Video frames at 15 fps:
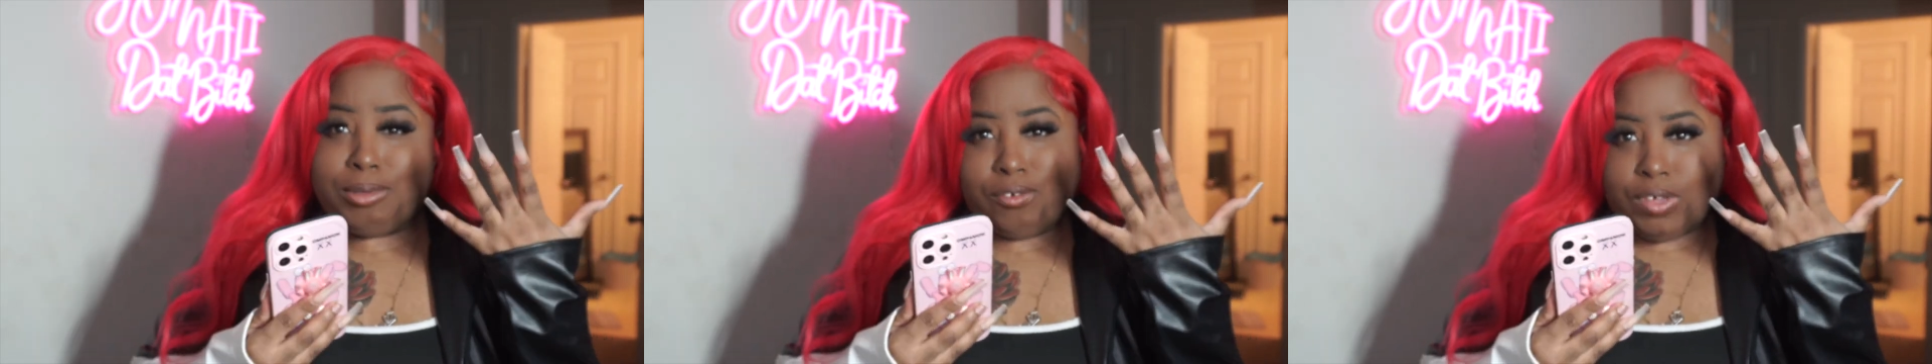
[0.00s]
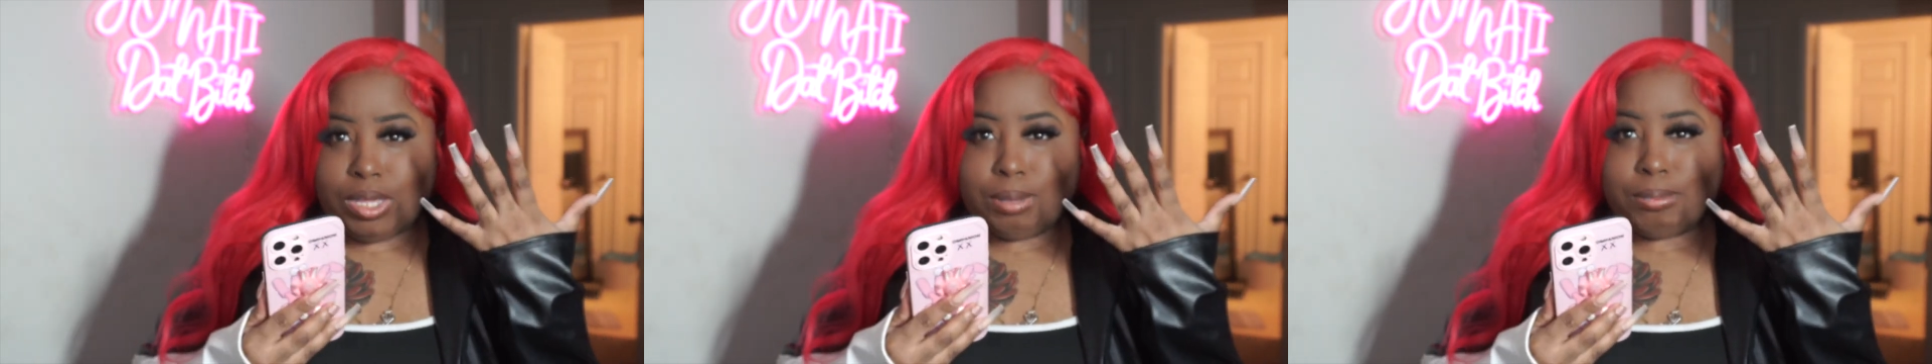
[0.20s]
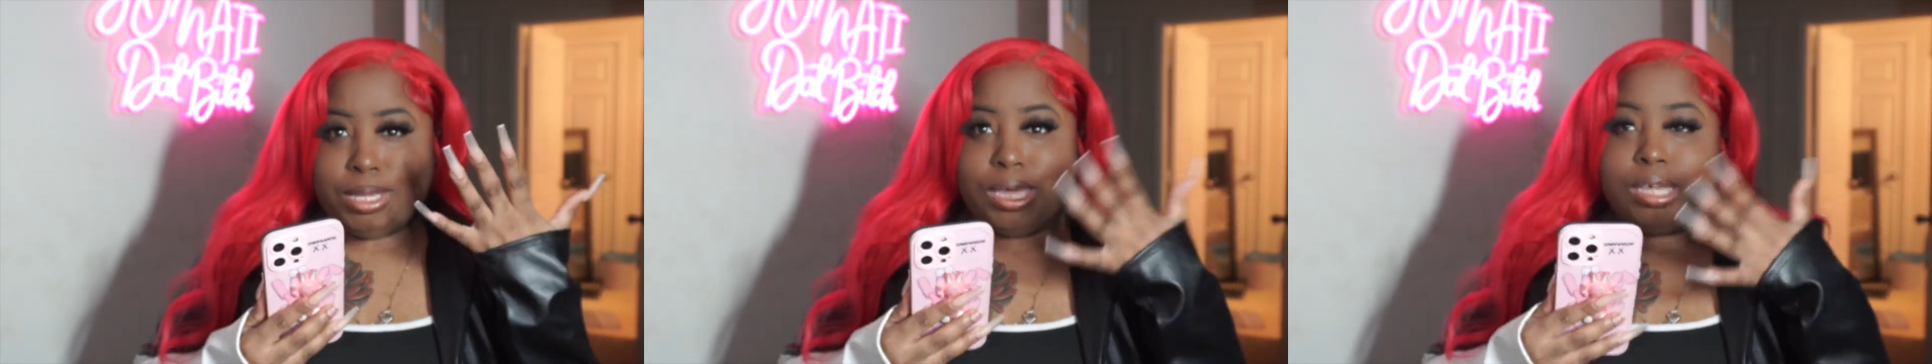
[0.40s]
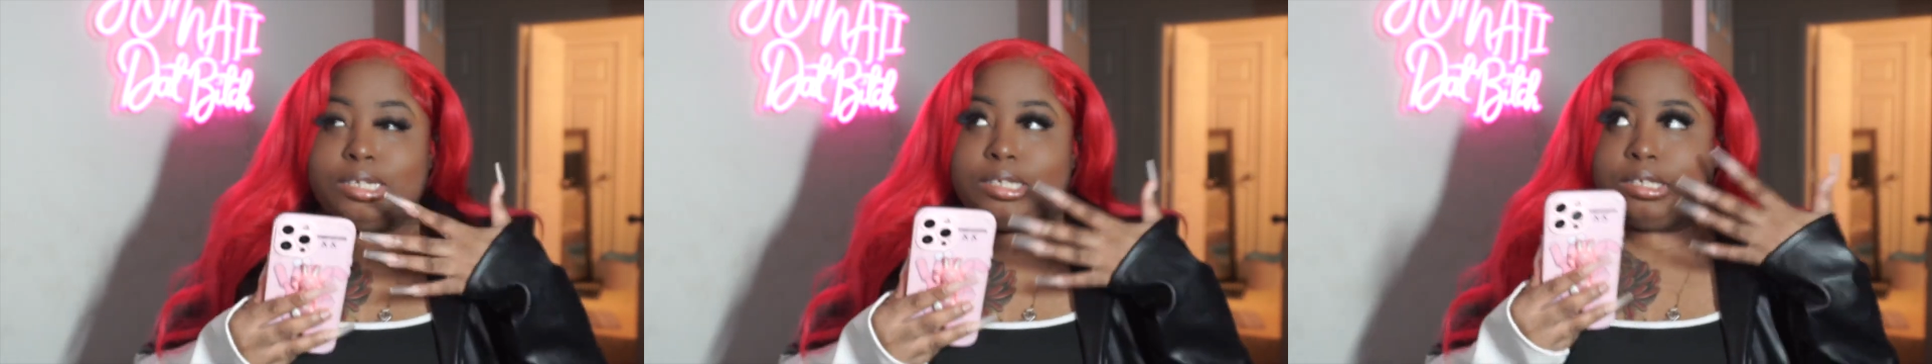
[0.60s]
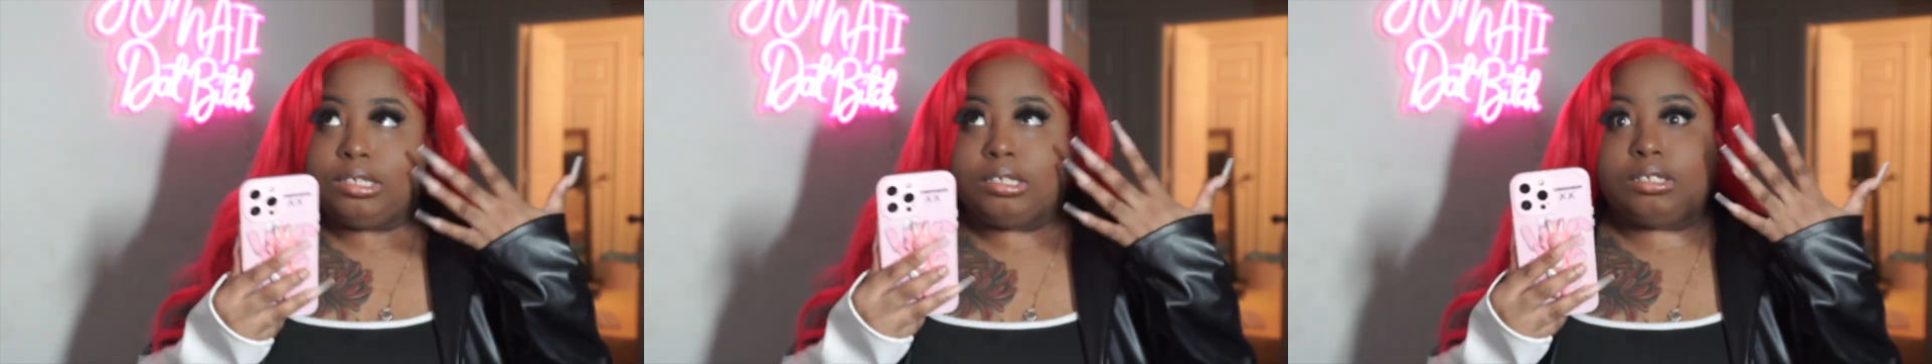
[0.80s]
You can
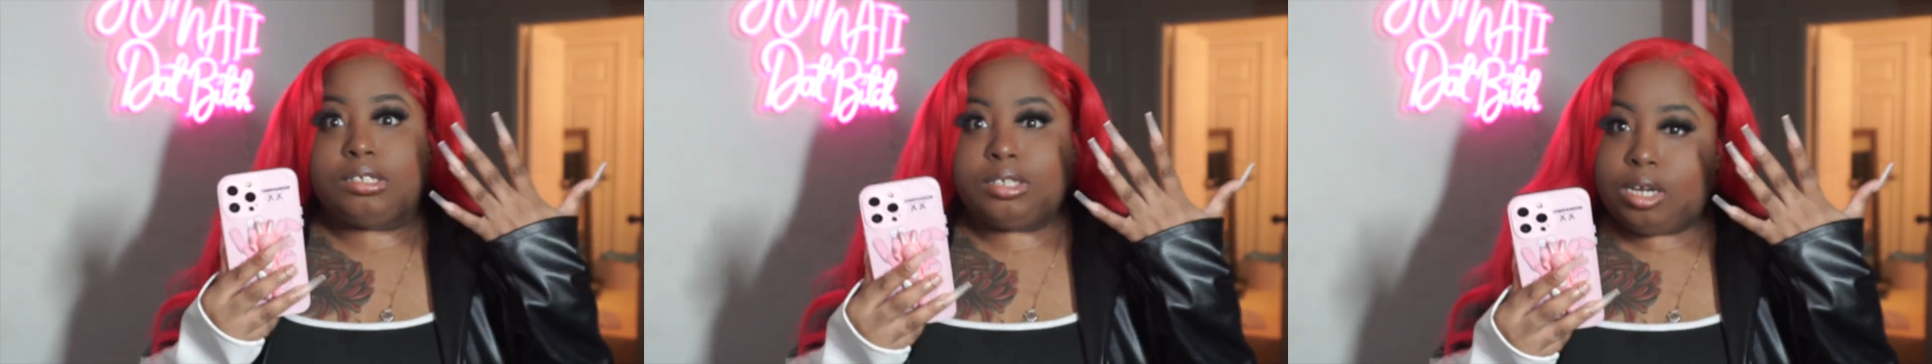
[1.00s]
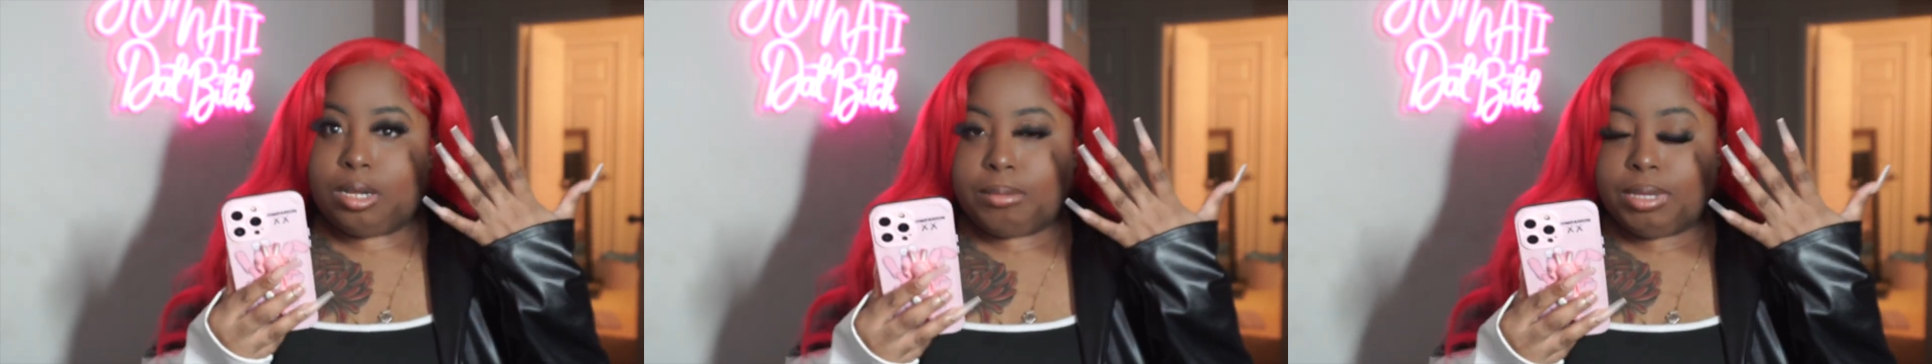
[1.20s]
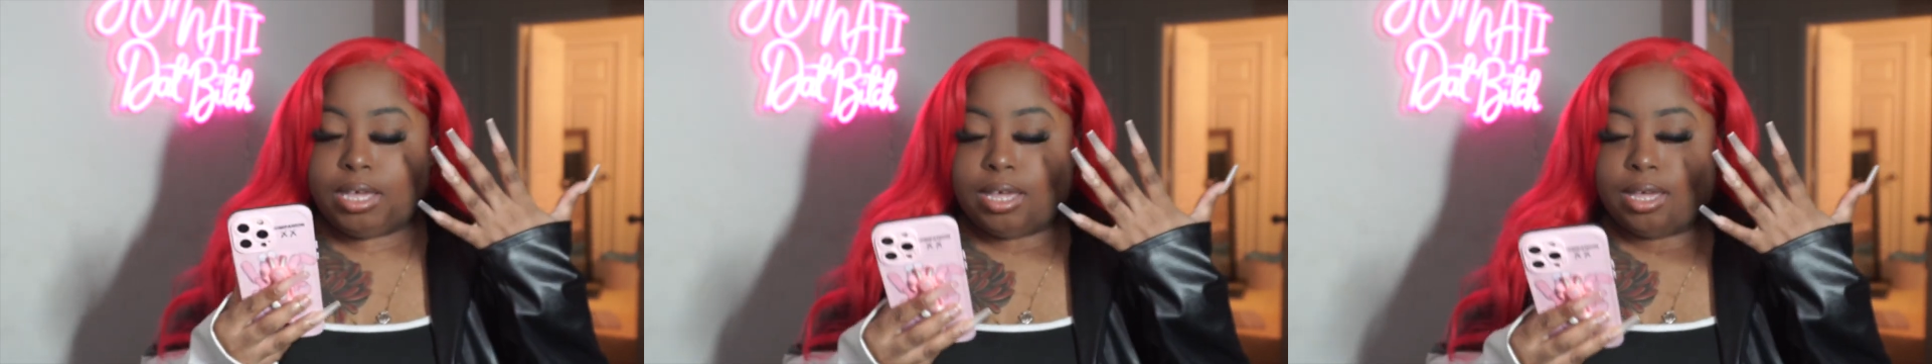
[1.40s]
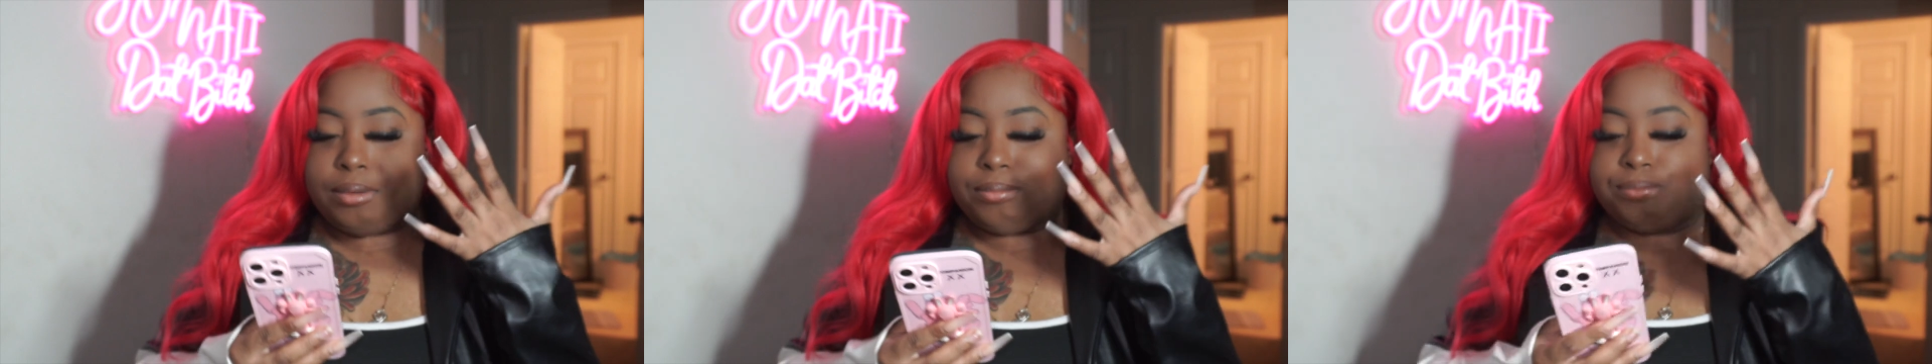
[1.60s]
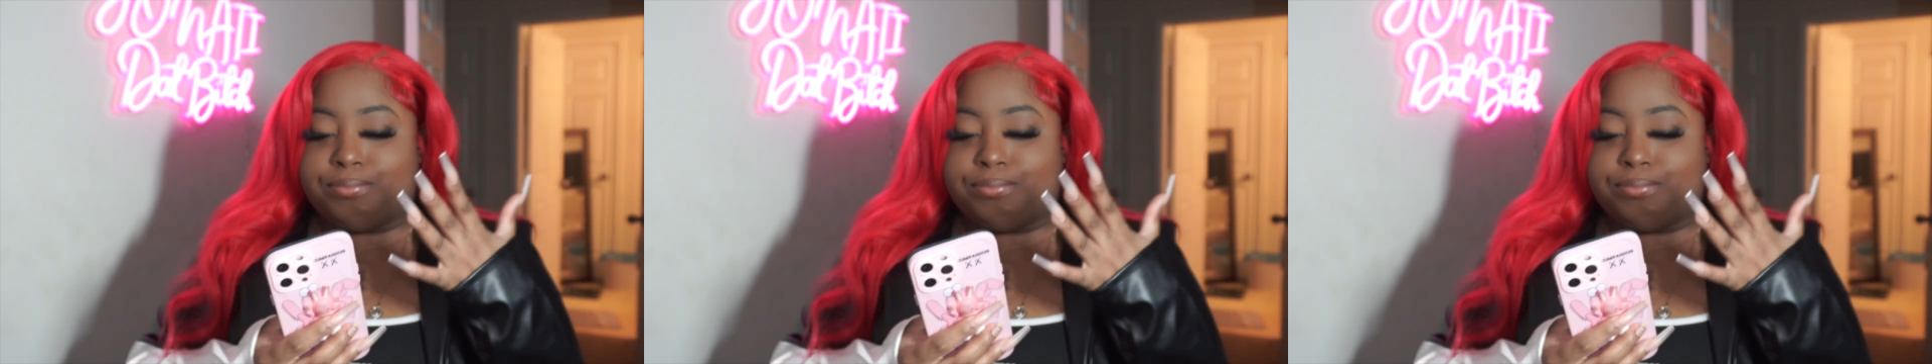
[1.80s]
just turn me up.